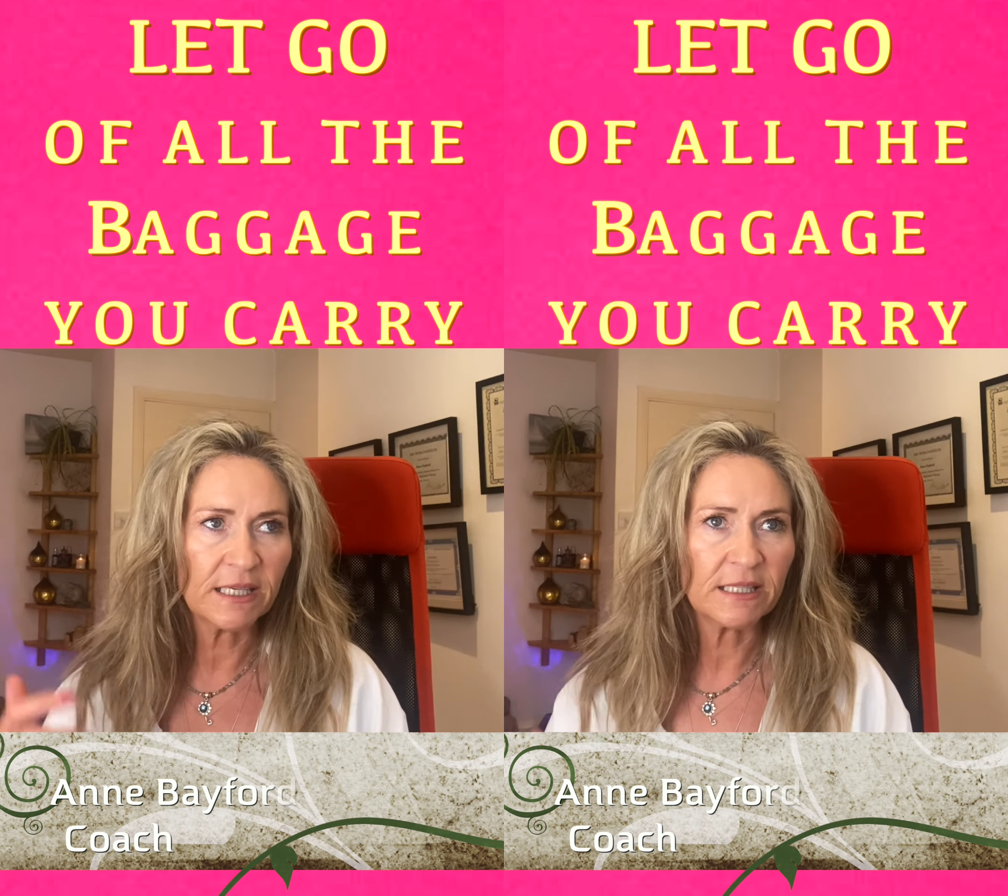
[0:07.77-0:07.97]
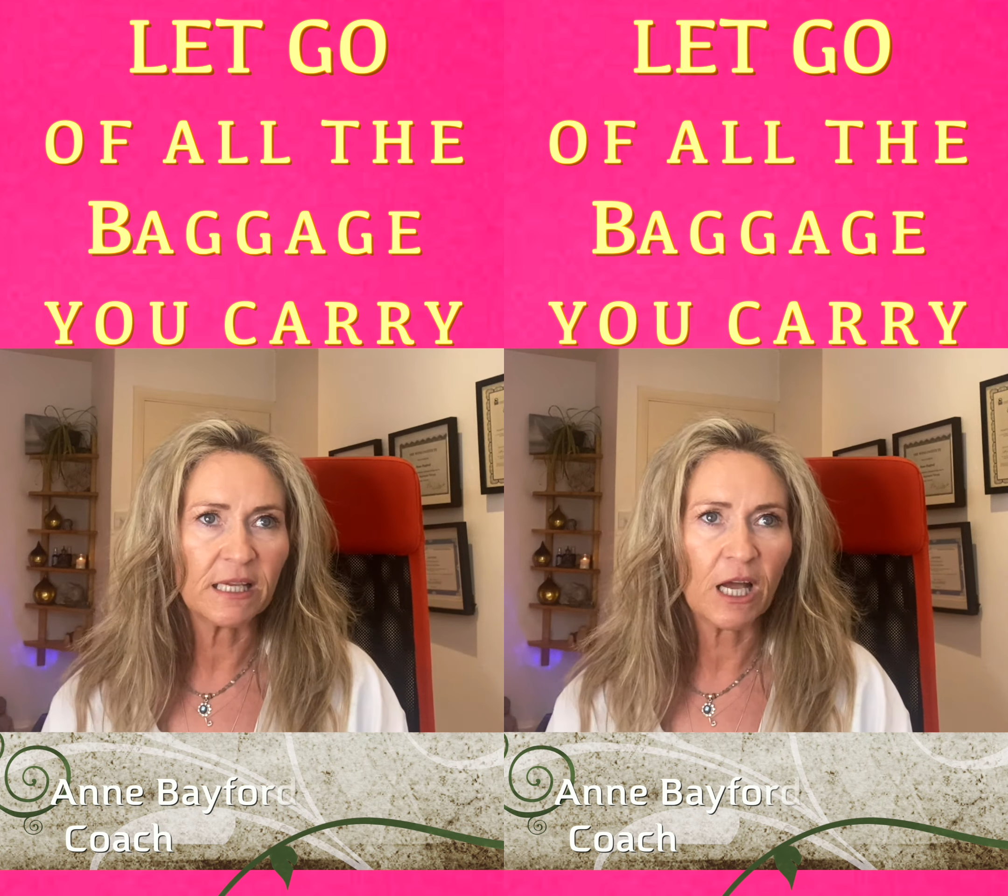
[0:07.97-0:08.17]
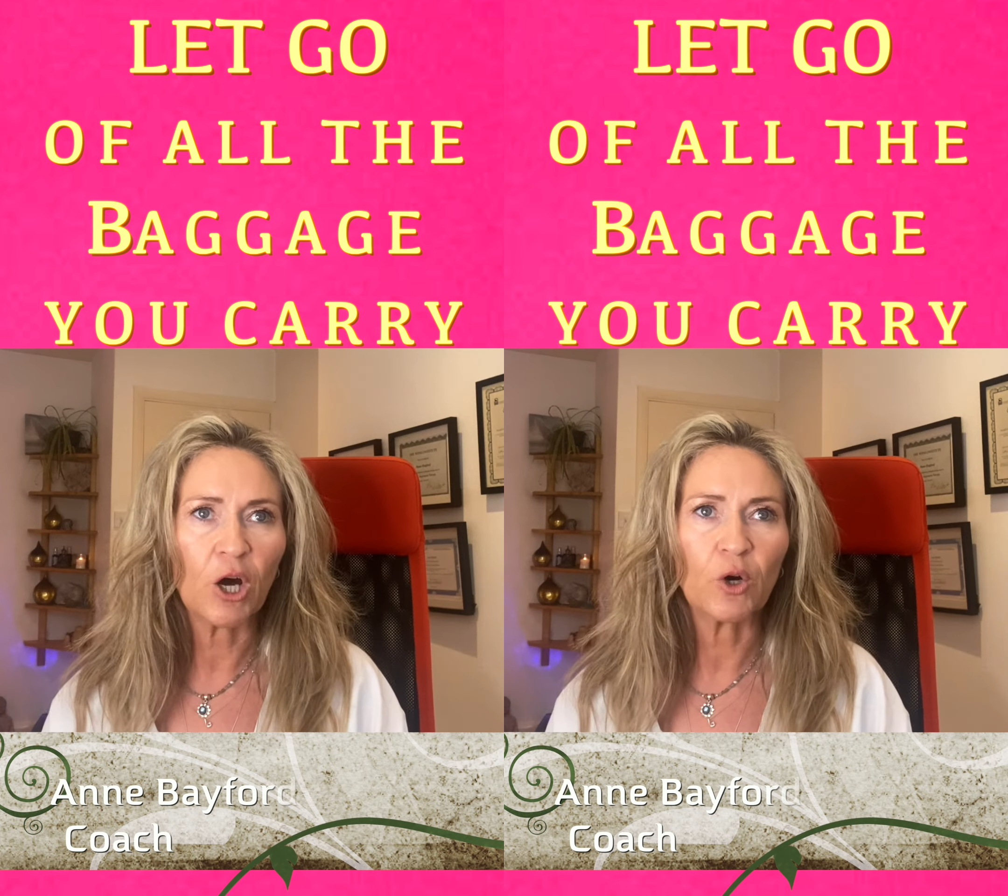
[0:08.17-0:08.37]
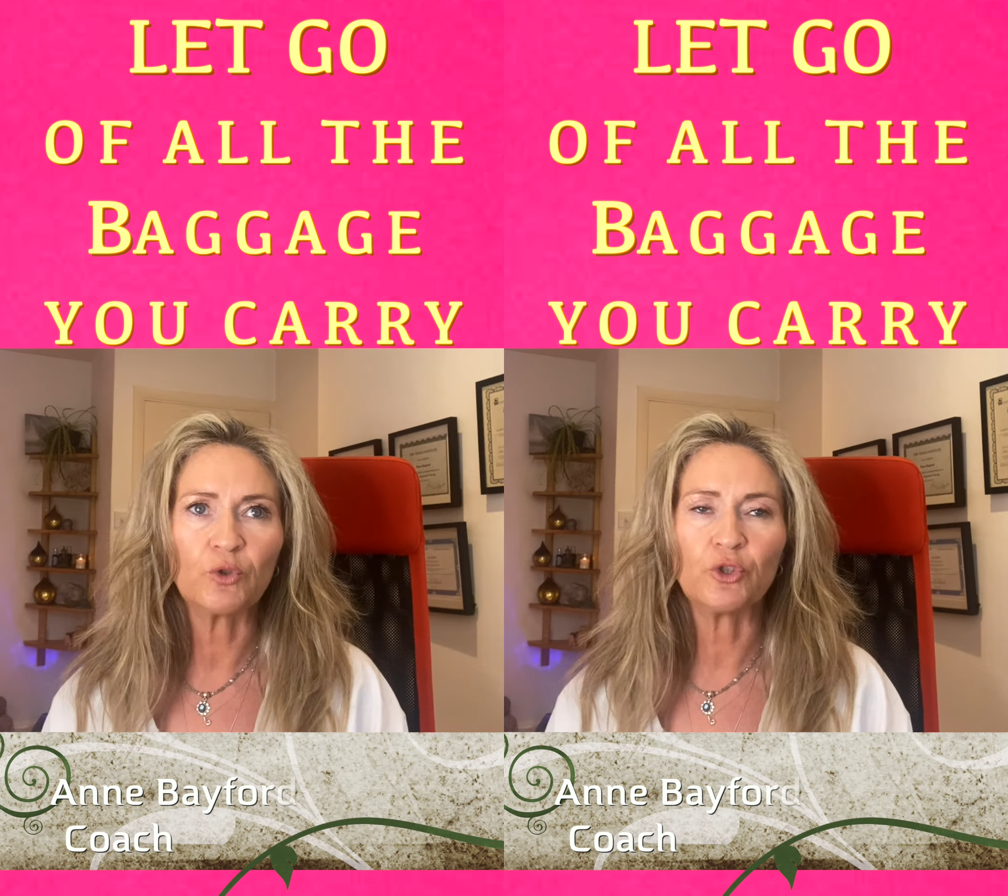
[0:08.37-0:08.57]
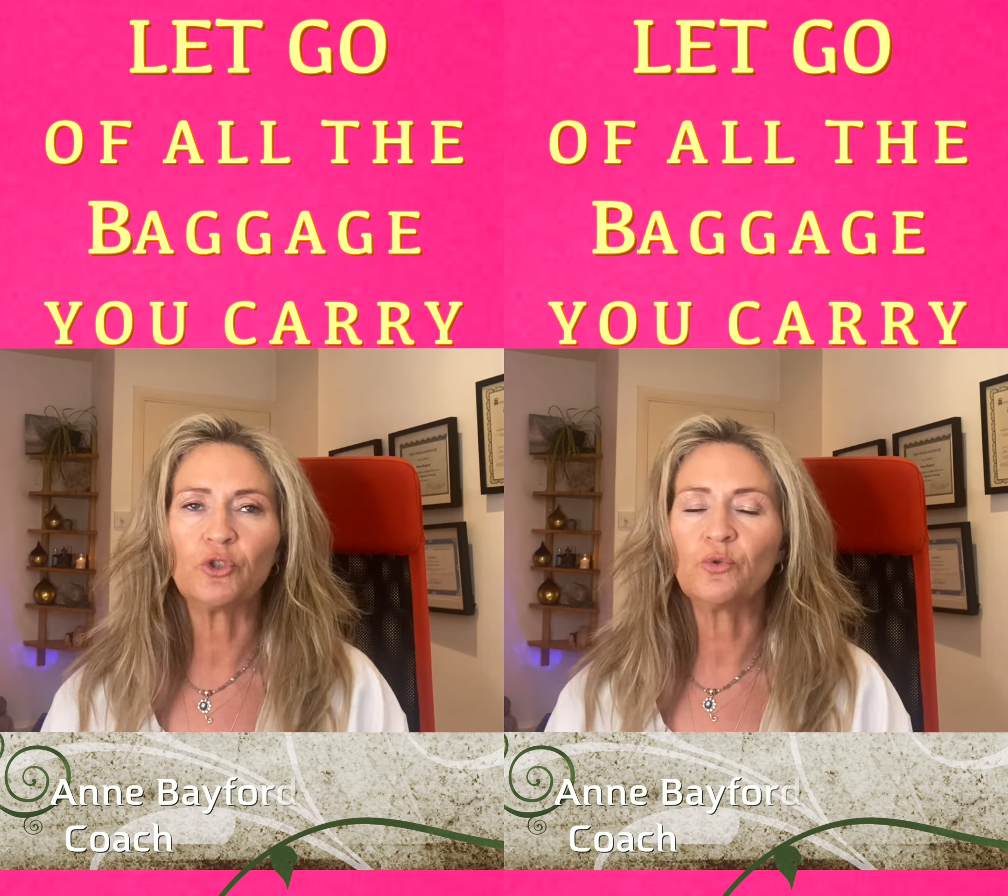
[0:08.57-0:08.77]
is it
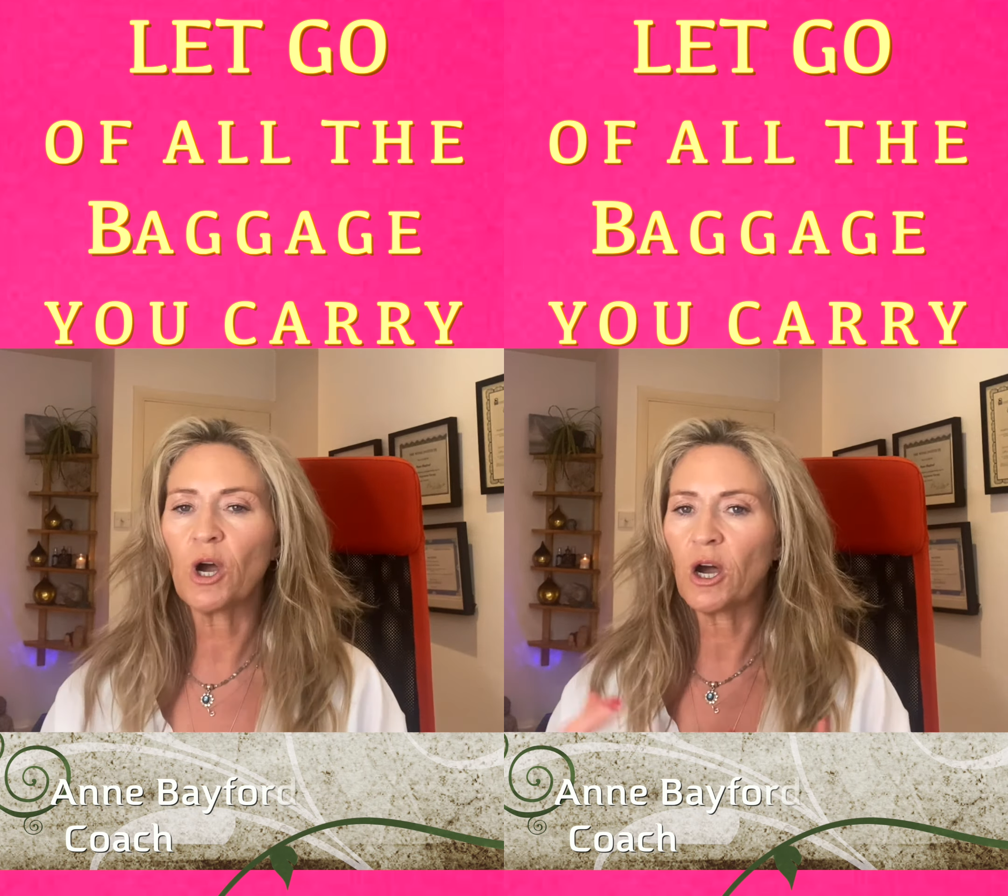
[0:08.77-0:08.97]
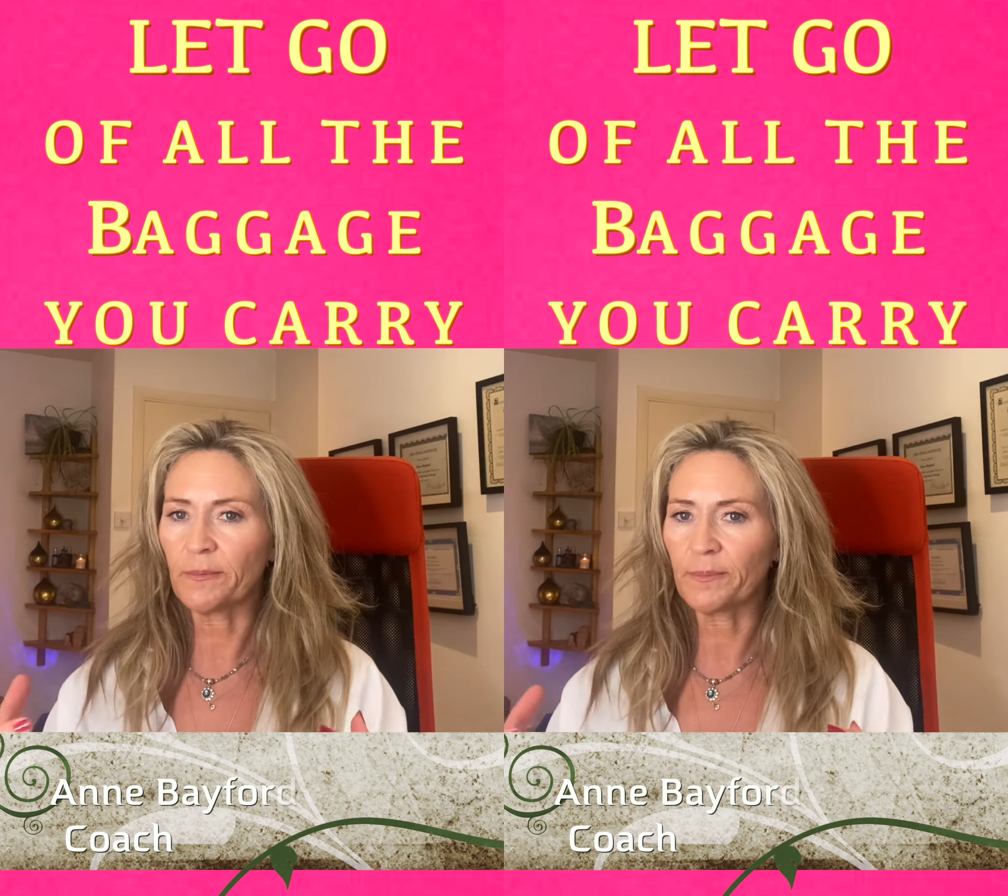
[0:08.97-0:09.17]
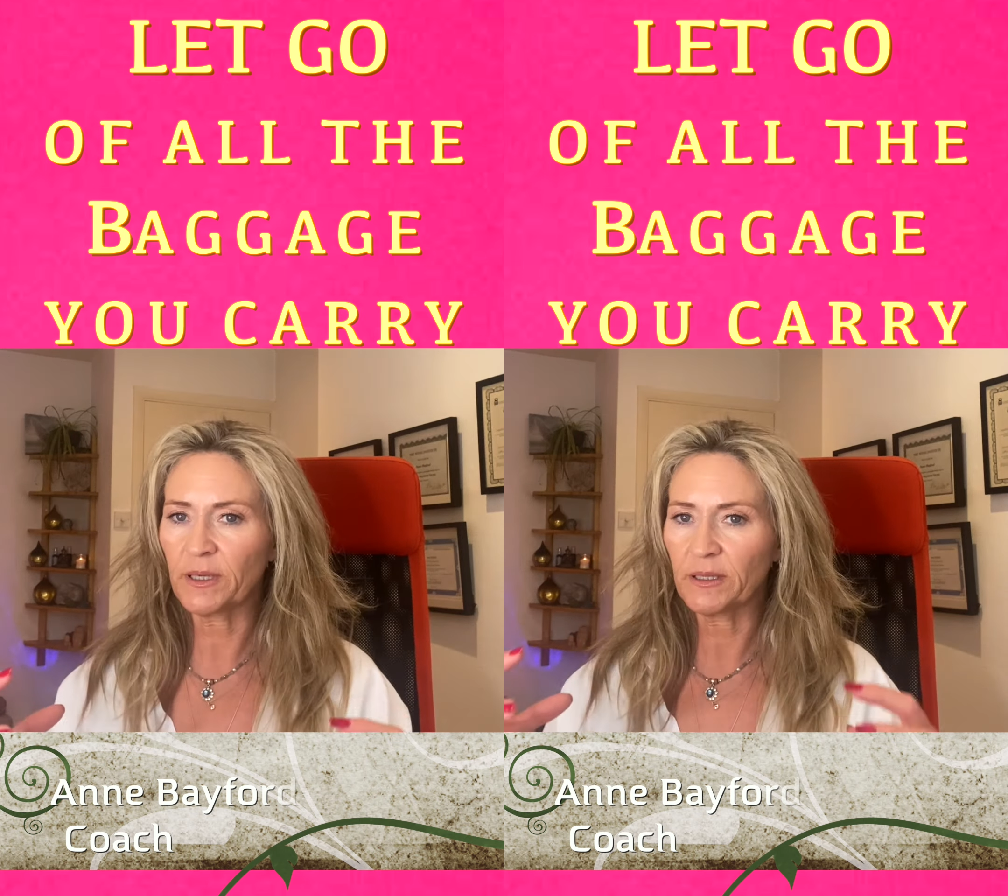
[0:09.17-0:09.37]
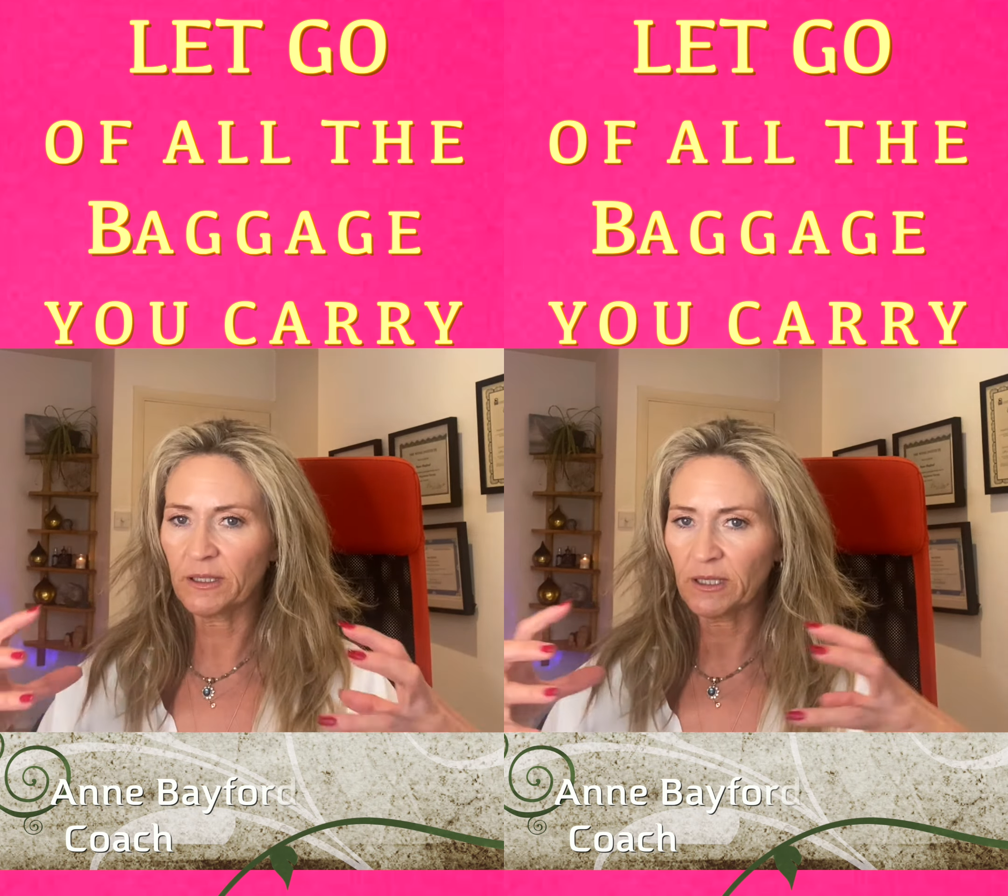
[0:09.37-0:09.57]
holds you up, it,